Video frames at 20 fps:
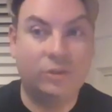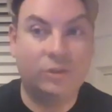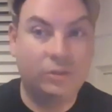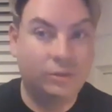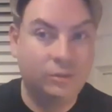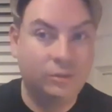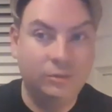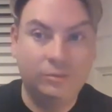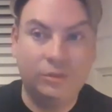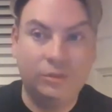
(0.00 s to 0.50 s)

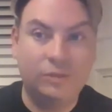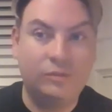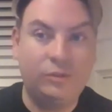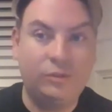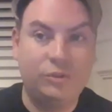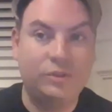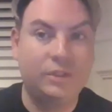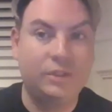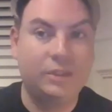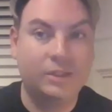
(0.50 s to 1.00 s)
all of
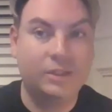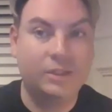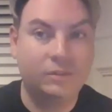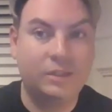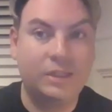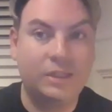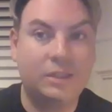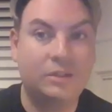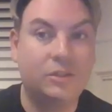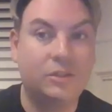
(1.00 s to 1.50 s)
using
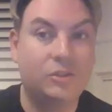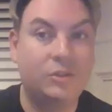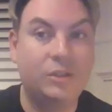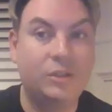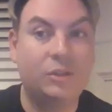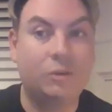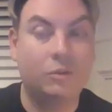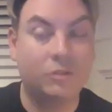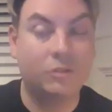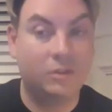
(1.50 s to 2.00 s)
LDN to treat
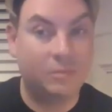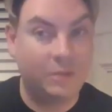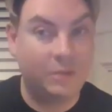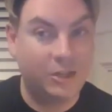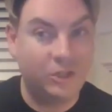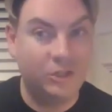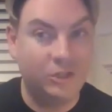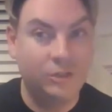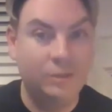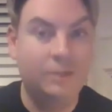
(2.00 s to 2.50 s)

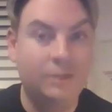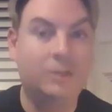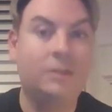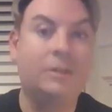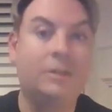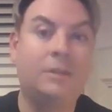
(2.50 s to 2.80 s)
constipation.